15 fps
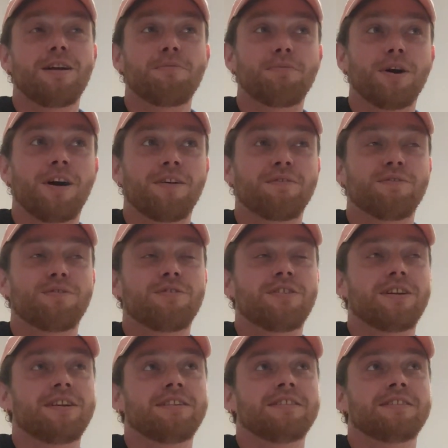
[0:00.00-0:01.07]
but I've
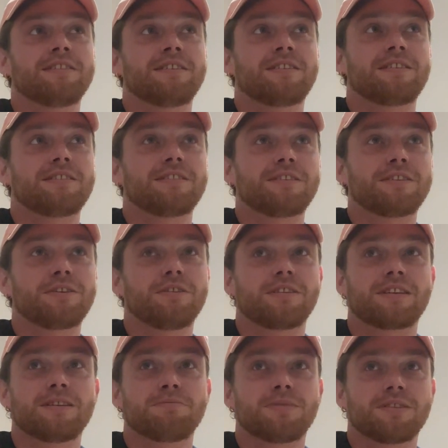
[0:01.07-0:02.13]
really got to
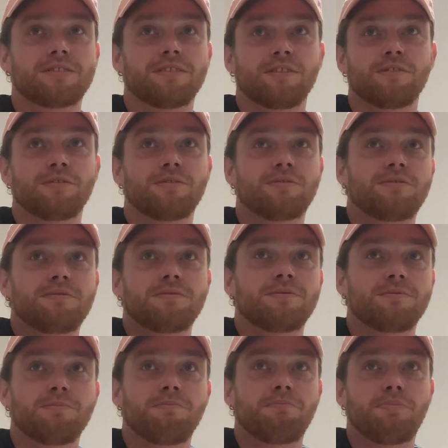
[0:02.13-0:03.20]
get myself
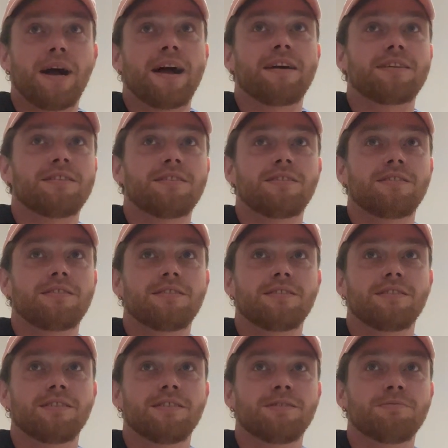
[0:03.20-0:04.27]
back
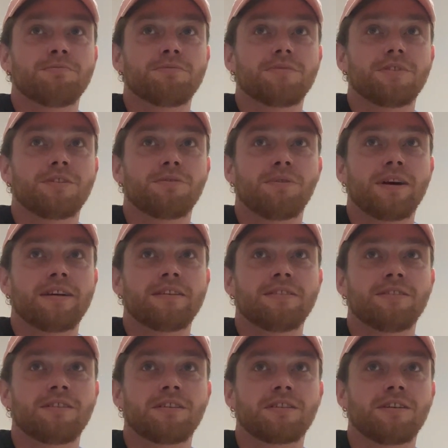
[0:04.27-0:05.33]
away.
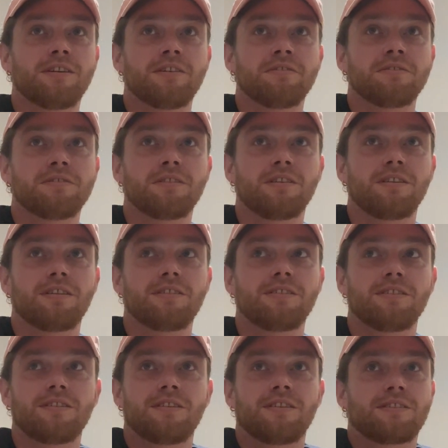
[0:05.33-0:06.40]
Like, I
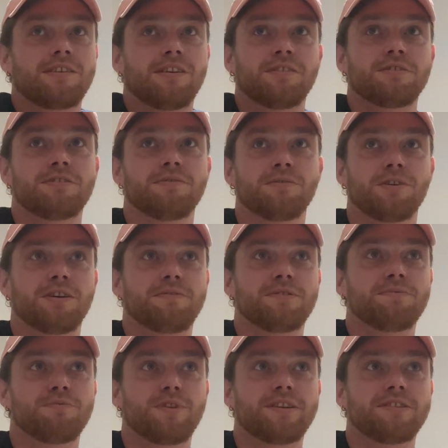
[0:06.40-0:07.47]
can't survive
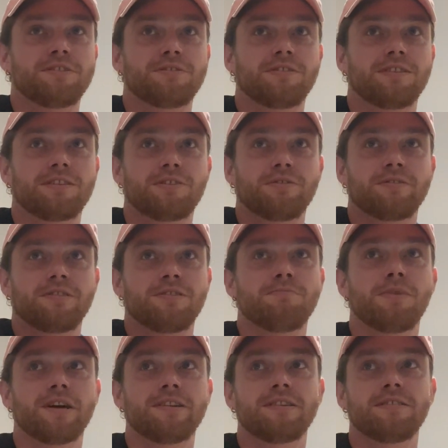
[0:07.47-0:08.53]
in Redditch. I haven't got no
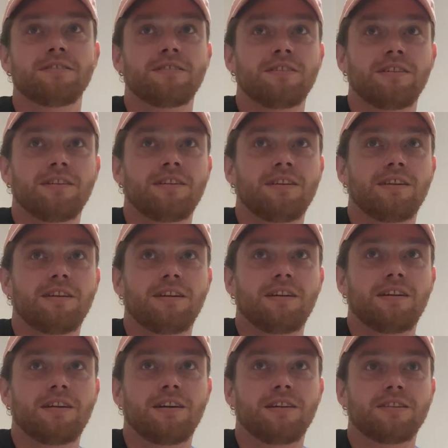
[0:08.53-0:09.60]
money.
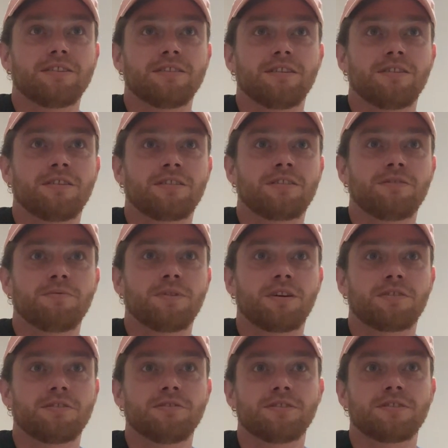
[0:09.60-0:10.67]
You know, I
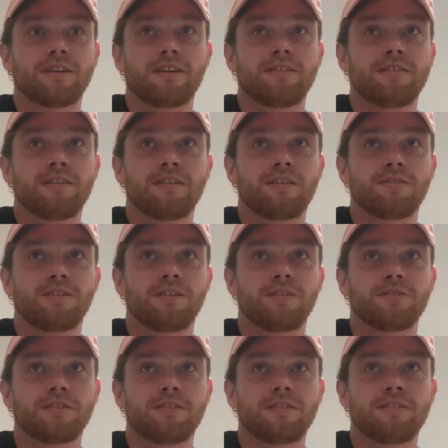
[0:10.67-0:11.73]
couldn't stay there. I
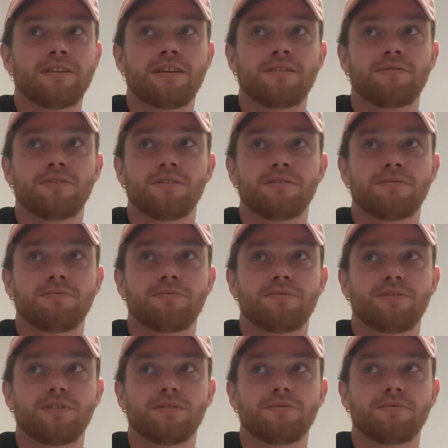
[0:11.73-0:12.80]
was only there for
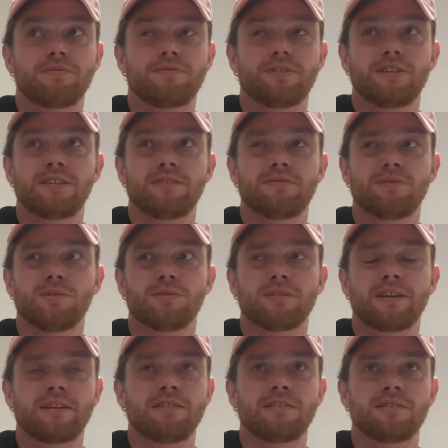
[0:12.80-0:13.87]
3-4
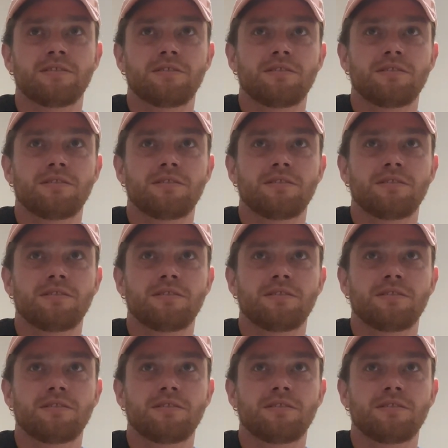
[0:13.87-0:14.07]
days,